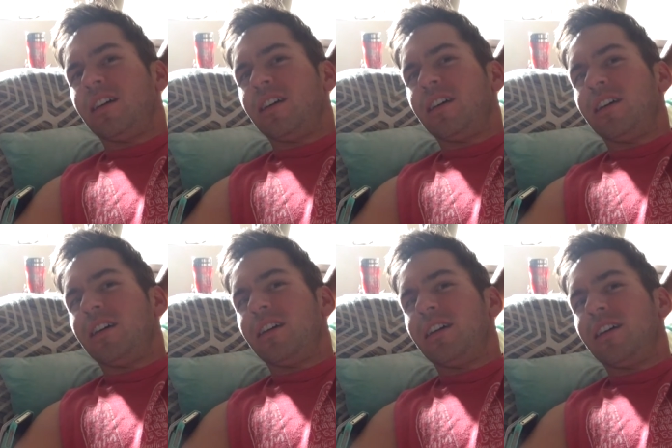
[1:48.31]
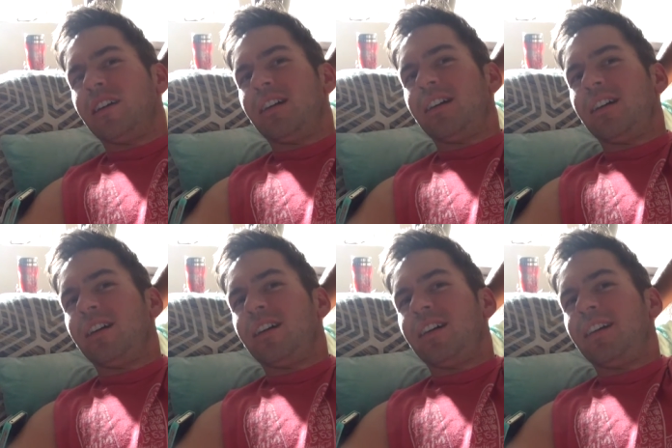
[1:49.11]
there's no difference between
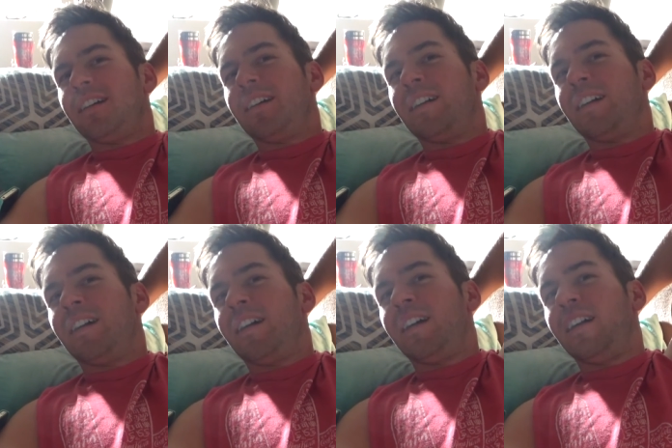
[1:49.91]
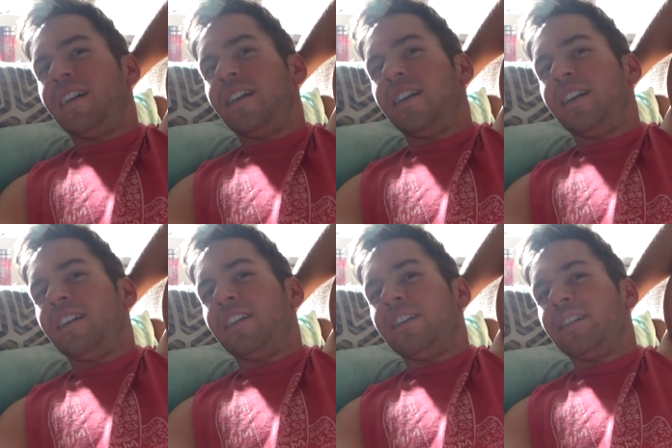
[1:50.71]
race or
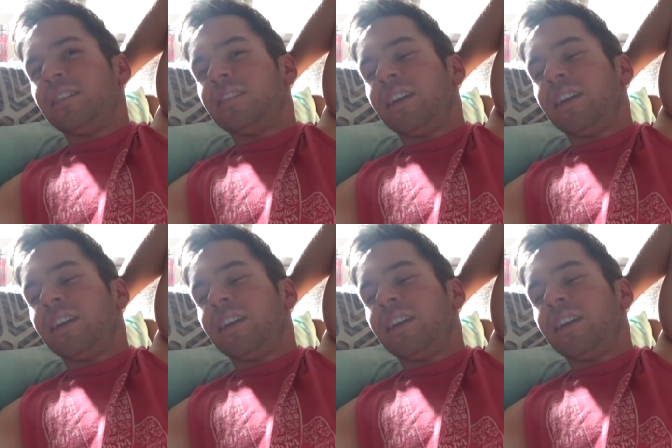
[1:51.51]
sexuality or.